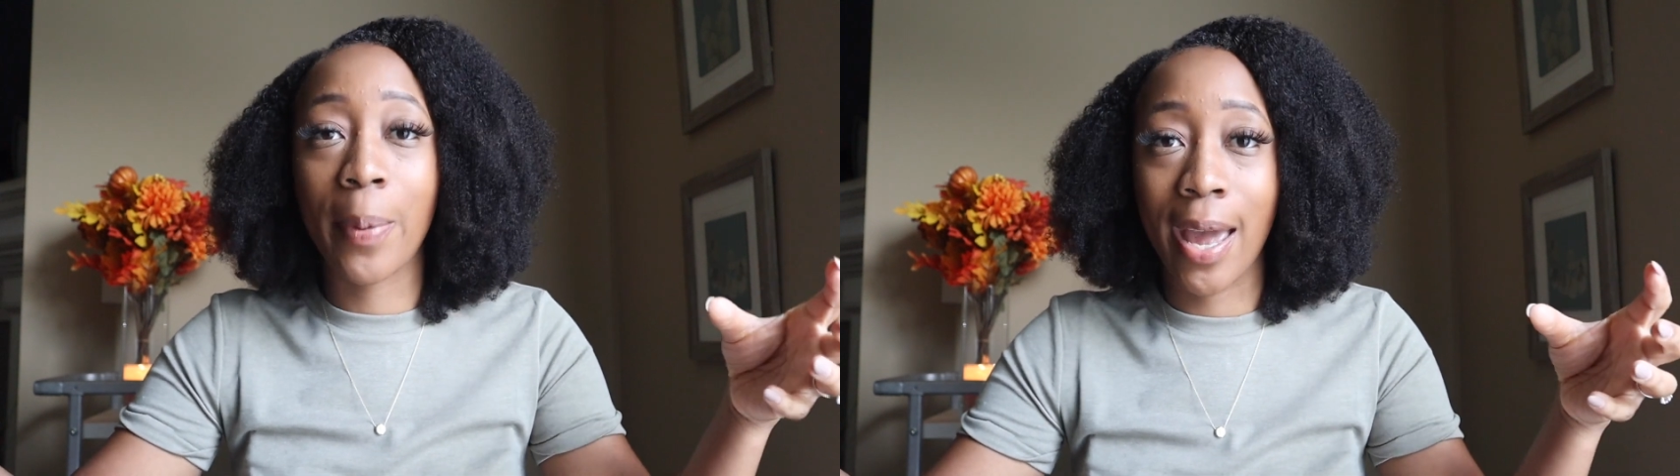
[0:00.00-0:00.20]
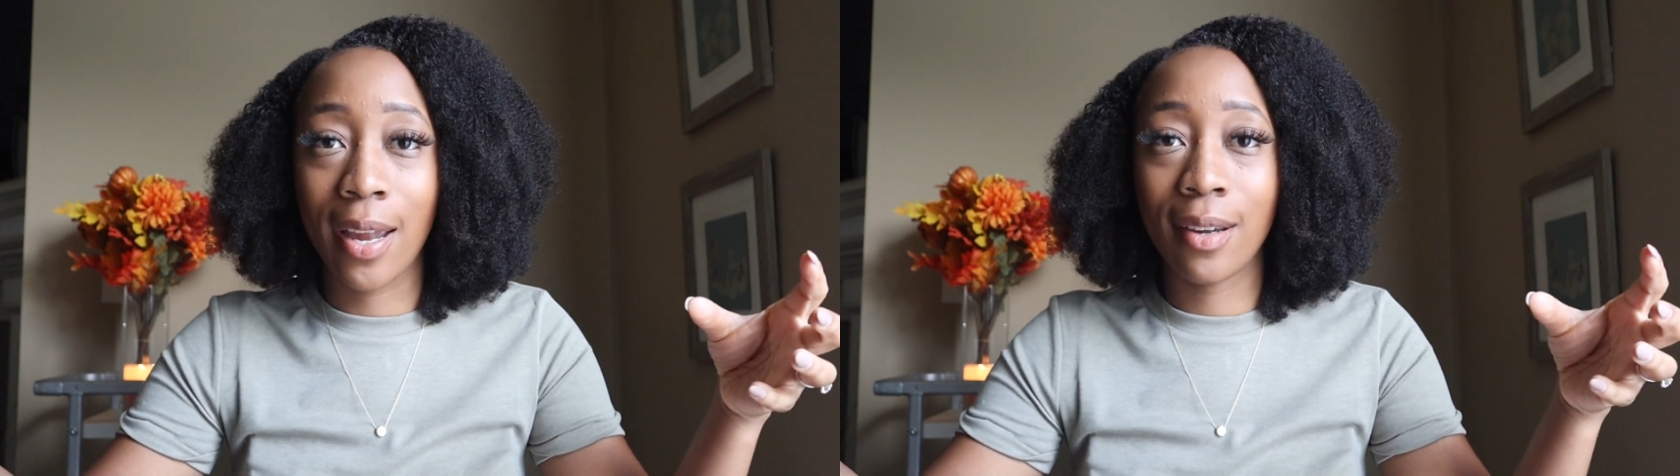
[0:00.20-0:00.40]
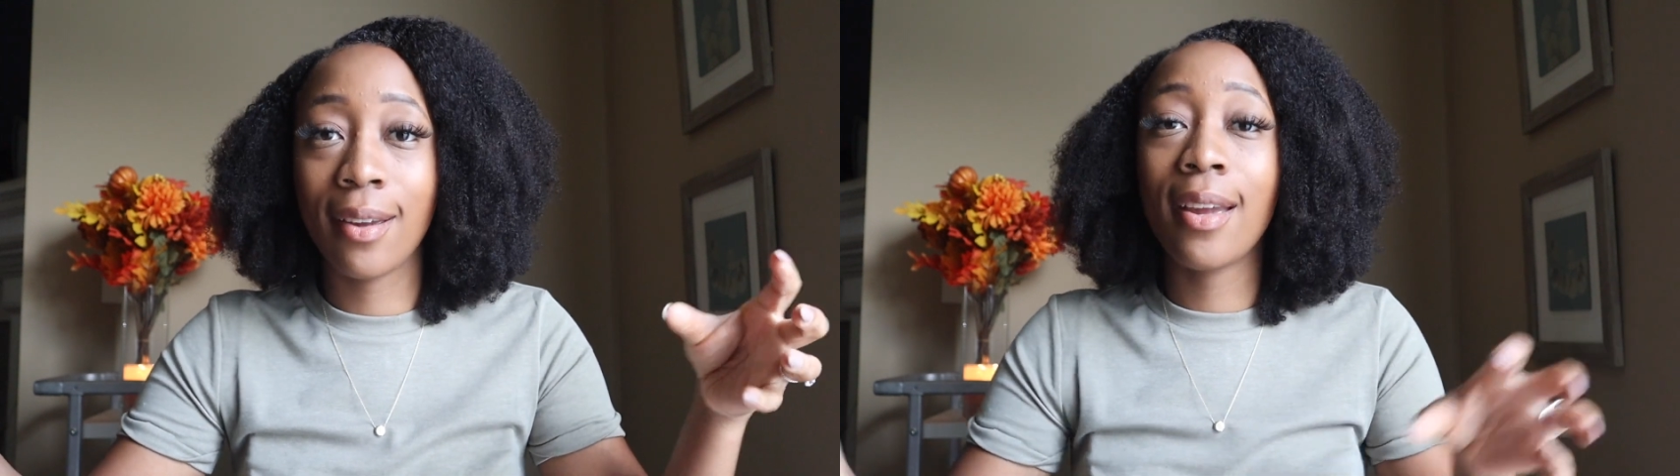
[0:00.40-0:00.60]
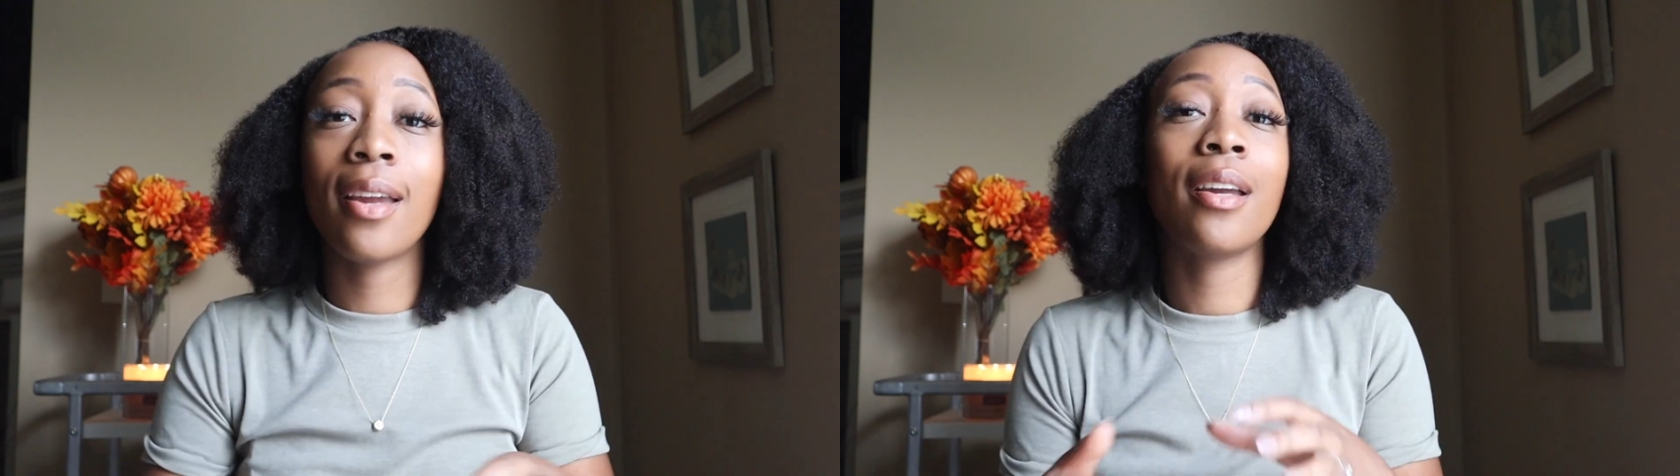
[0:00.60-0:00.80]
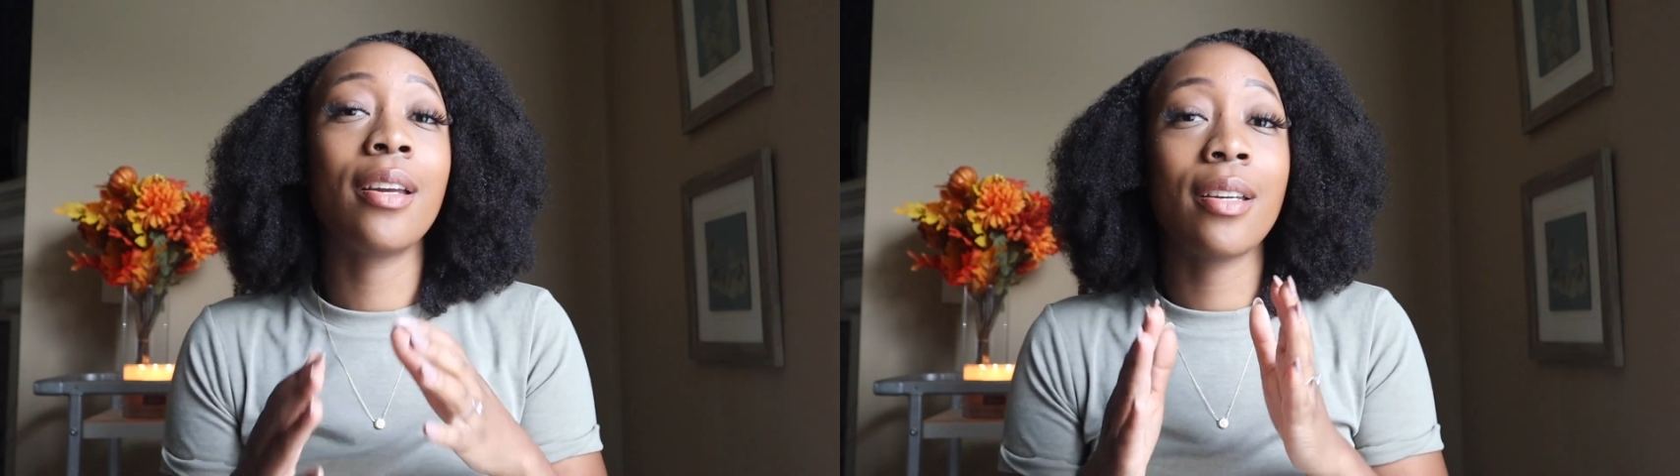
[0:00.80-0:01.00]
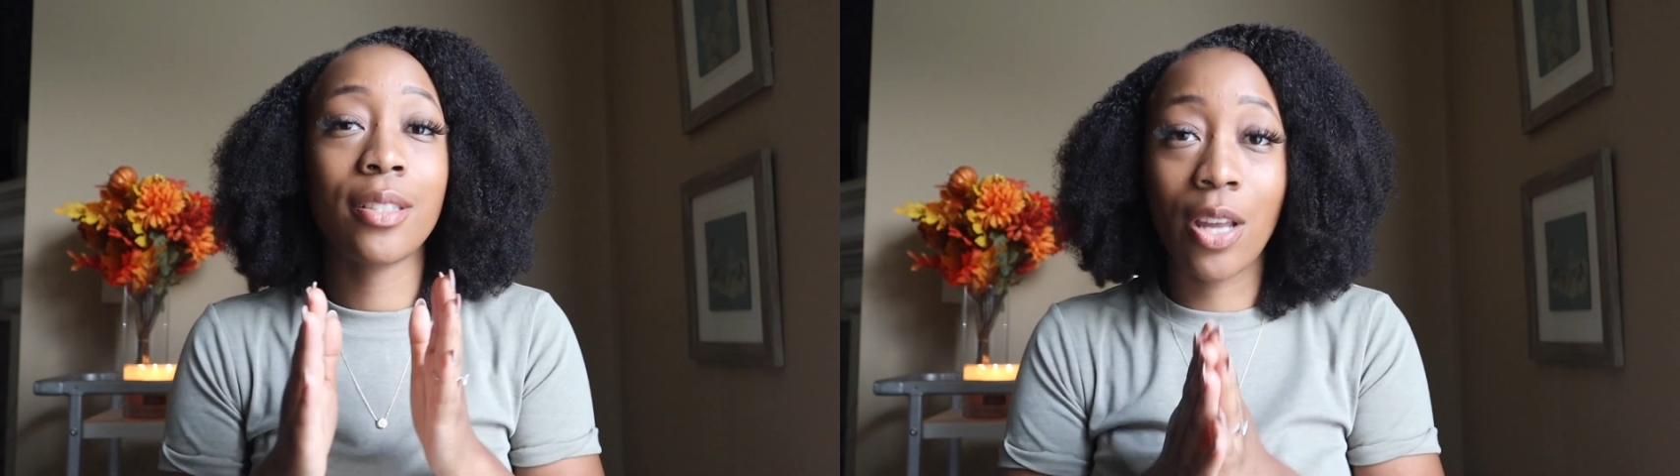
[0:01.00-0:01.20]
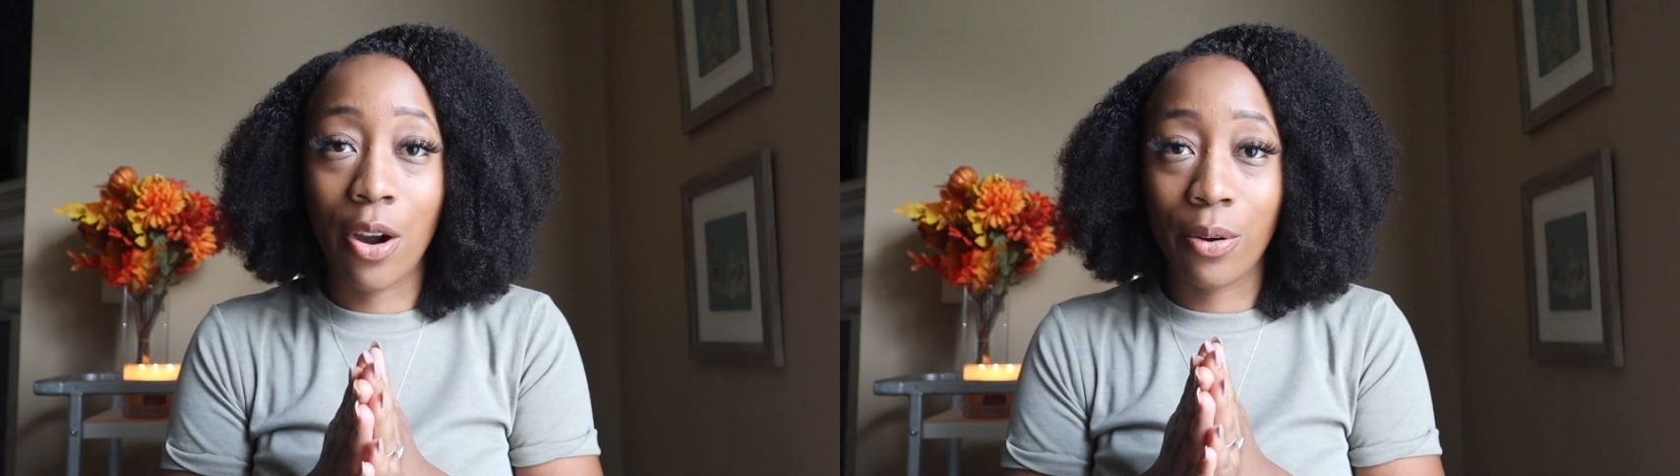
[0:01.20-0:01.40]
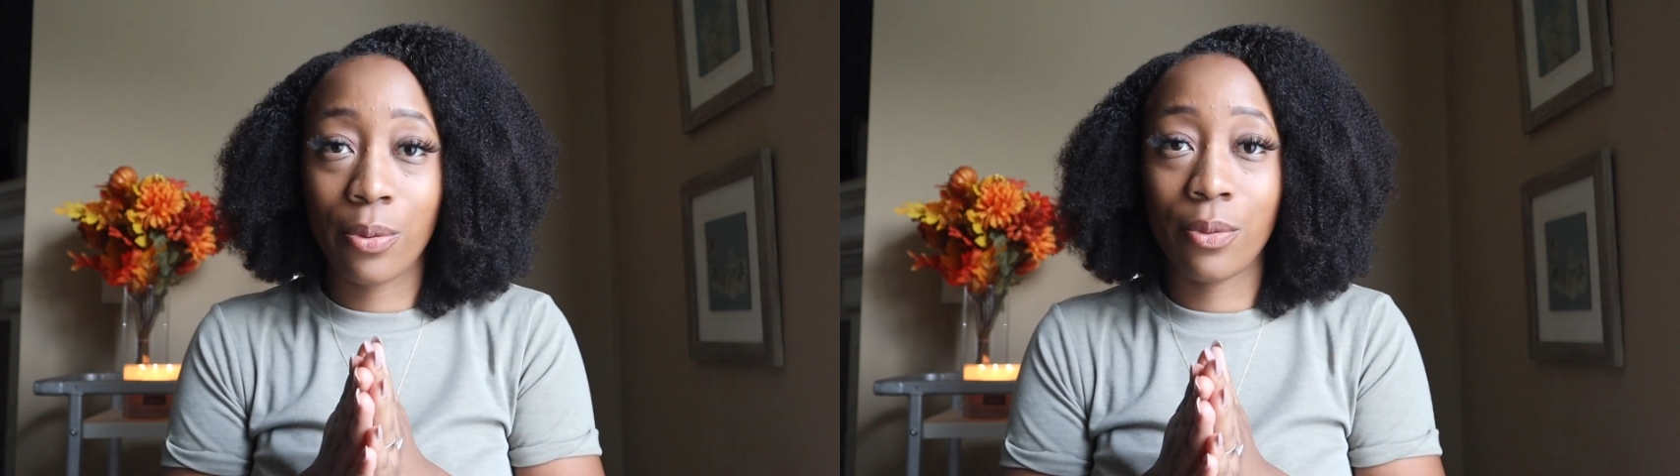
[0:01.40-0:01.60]
pay.
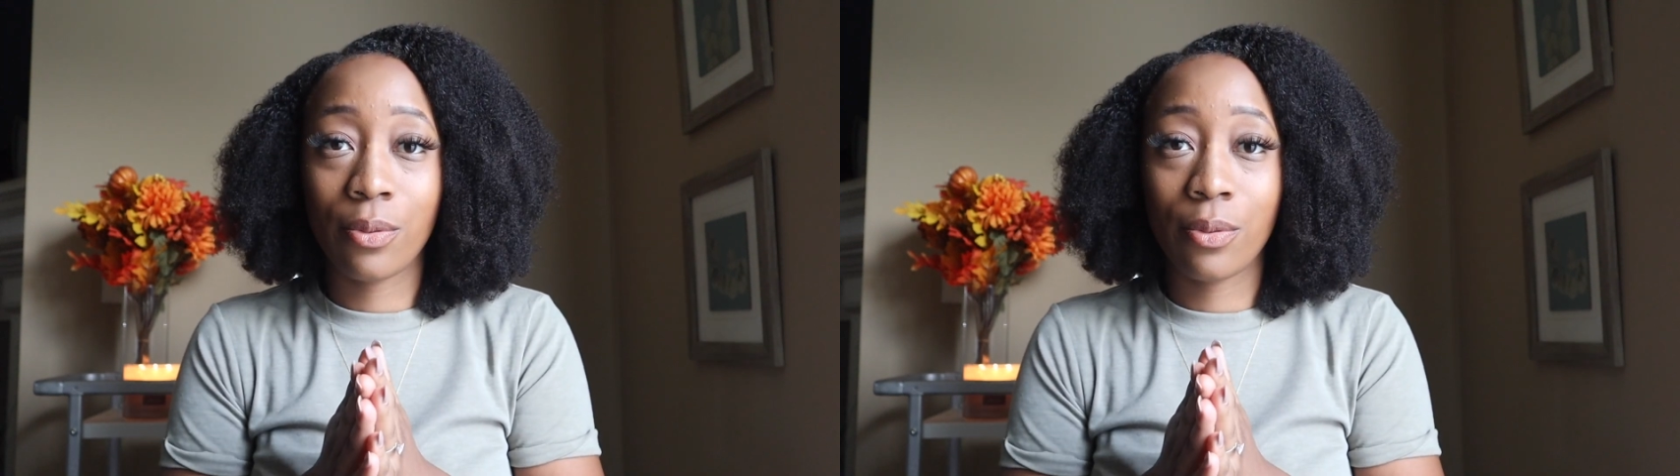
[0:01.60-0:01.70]
So